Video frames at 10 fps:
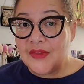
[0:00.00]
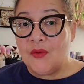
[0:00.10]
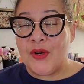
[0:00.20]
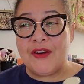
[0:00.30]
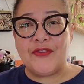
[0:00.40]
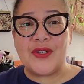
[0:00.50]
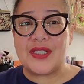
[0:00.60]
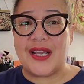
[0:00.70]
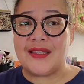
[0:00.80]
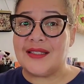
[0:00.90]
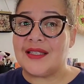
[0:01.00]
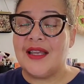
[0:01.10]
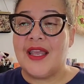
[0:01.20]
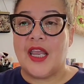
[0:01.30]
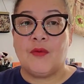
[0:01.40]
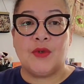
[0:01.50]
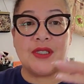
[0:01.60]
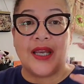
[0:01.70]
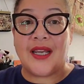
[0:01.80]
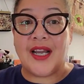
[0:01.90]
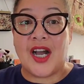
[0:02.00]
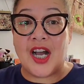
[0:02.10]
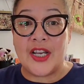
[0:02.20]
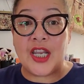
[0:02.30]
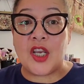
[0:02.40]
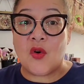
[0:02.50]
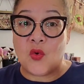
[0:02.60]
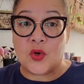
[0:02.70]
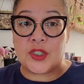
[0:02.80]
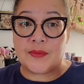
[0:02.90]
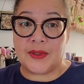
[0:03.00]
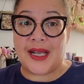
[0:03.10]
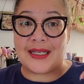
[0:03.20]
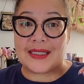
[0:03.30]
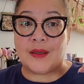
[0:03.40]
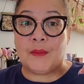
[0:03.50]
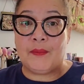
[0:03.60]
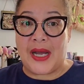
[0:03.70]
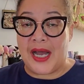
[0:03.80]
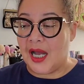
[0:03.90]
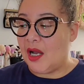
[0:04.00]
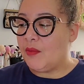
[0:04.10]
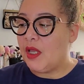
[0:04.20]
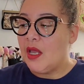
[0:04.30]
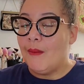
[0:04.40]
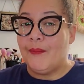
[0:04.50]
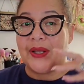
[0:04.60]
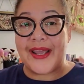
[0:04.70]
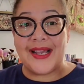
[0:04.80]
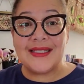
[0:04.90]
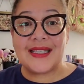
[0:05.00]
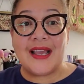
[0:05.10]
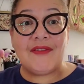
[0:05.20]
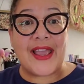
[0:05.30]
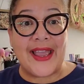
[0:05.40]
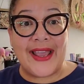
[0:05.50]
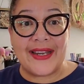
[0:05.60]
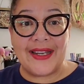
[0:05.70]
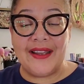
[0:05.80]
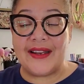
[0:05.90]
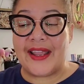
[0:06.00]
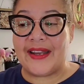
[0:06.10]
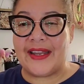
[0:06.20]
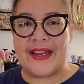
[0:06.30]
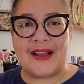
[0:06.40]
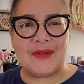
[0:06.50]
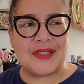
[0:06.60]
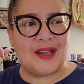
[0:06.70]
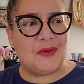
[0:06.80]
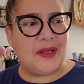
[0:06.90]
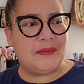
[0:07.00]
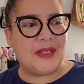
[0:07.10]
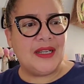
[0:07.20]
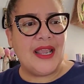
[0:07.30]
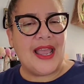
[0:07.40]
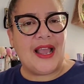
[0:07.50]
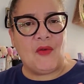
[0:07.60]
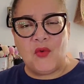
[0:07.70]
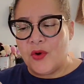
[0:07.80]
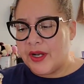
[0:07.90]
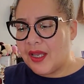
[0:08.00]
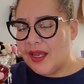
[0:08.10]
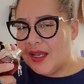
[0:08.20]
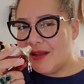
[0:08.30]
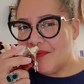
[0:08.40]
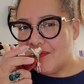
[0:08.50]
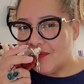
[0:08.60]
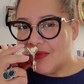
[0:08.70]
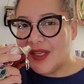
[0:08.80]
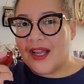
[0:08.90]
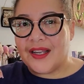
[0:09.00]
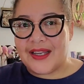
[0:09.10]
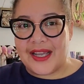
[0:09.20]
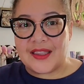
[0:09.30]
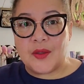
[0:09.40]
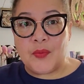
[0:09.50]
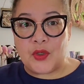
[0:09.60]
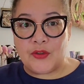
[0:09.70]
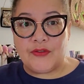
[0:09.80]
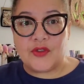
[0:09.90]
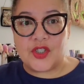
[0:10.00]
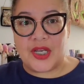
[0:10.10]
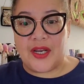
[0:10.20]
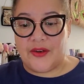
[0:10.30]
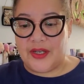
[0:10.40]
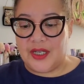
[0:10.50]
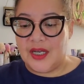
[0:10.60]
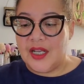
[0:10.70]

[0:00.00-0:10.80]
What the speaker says: When I first got this, it was a honey orange blossom bomb. But as I've had it, and then I was like, wait a minute. I wore it again. I got the beautiful cherry.